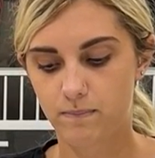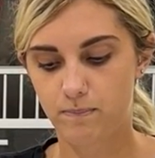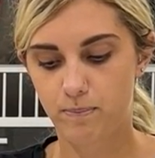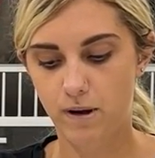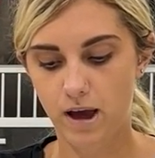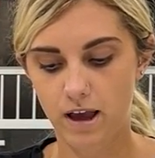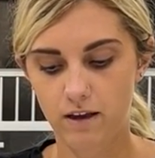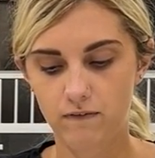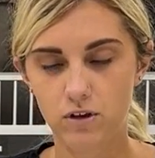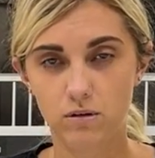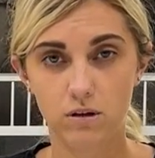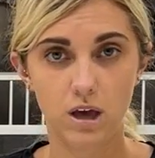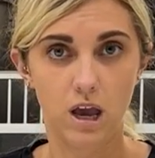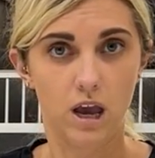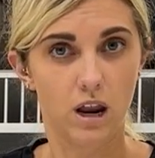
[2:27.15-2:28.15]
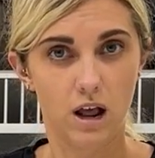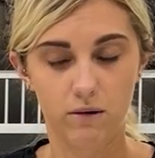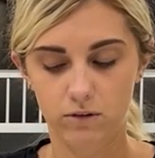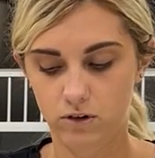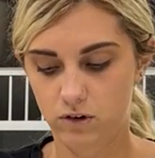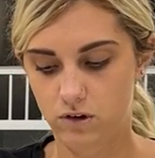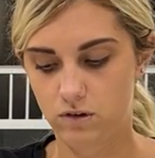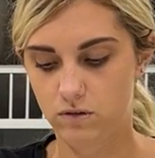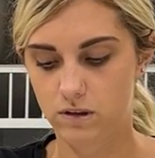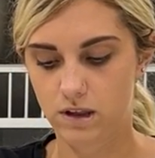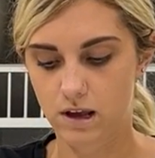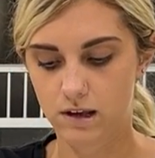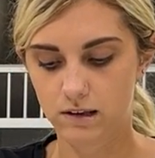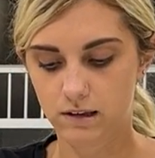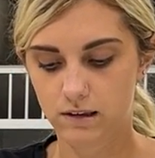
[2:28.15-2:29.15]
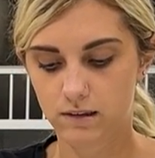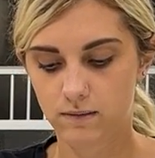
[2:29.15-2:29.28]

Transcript: But if you can, I would just use this.